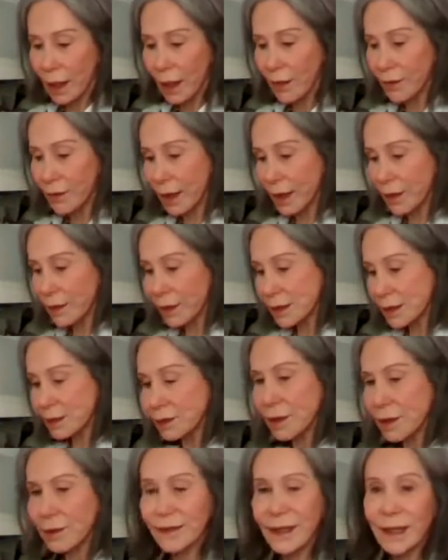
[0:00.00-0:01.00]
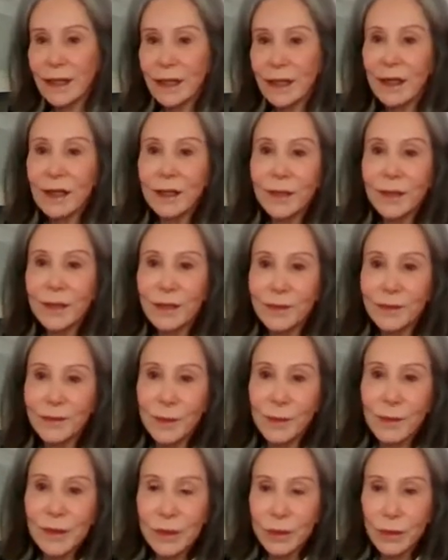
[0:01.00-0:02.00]
And then this lovely color
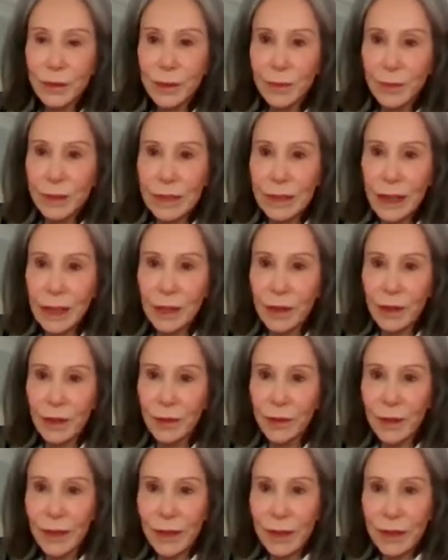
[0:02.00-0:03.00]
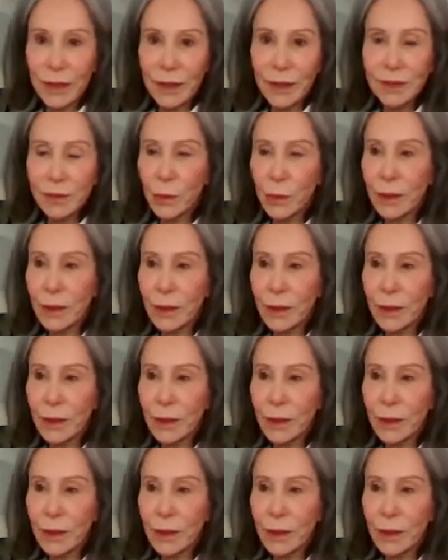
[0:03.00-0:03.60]
from the sweet potato is